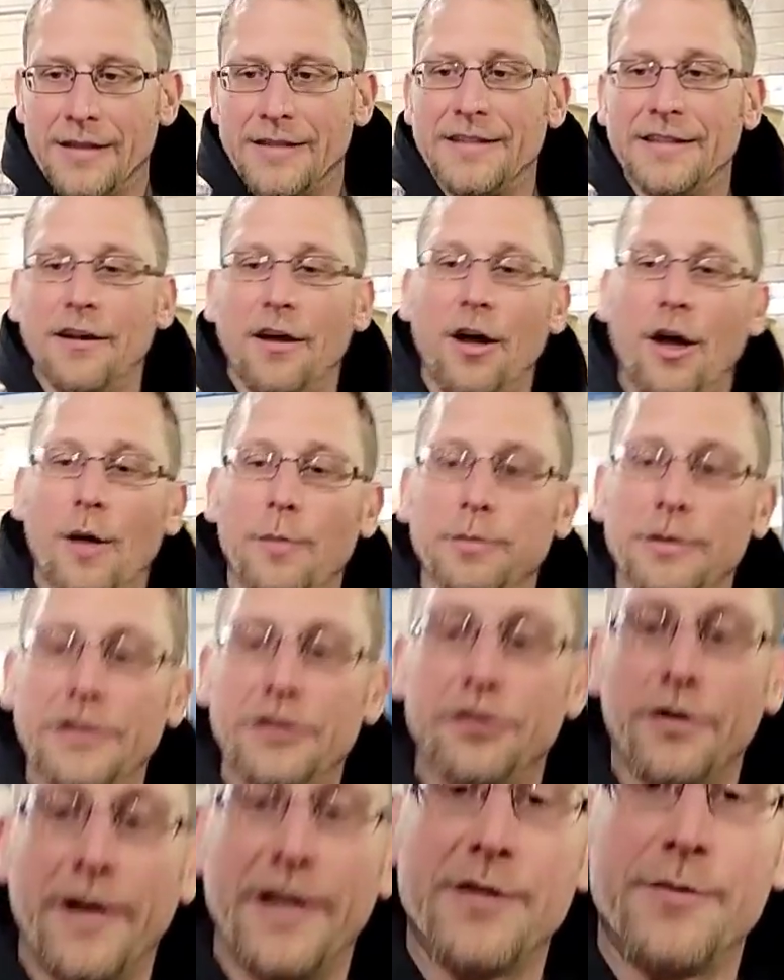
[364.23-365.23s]
This is a
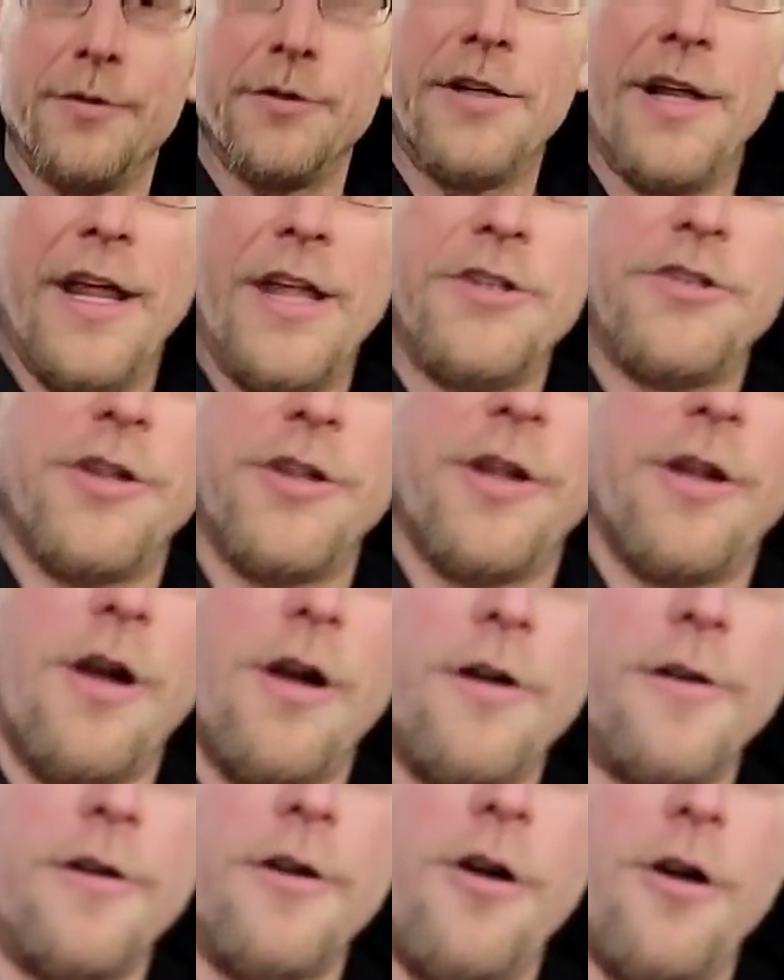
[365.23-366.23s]
Hubley Transportation
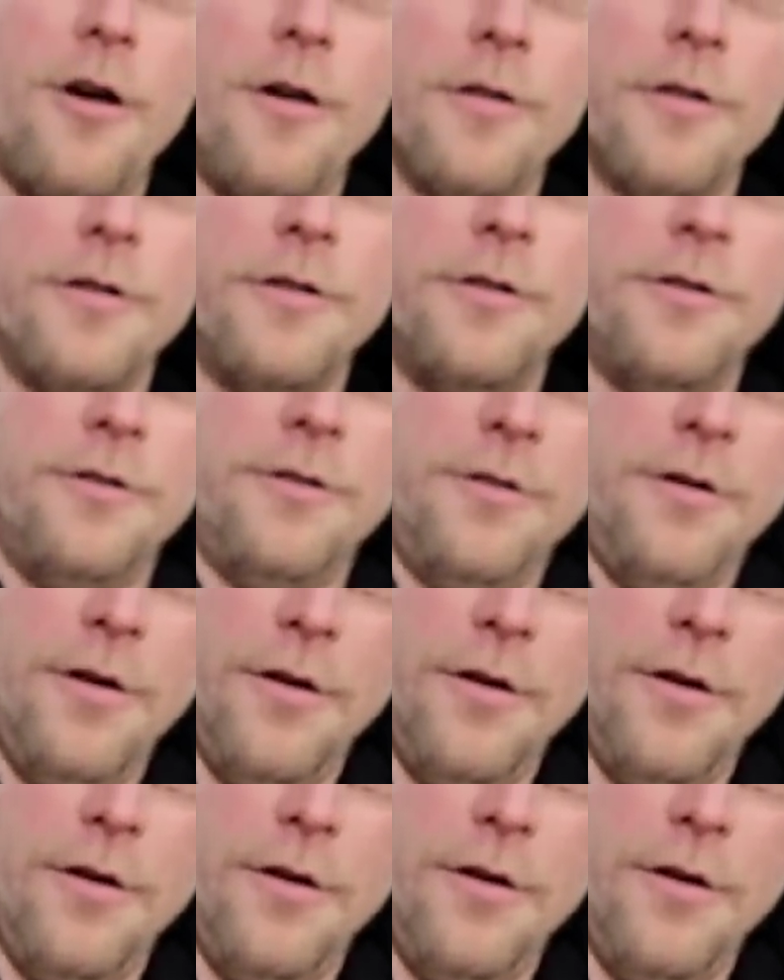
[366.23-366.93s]
car hauler,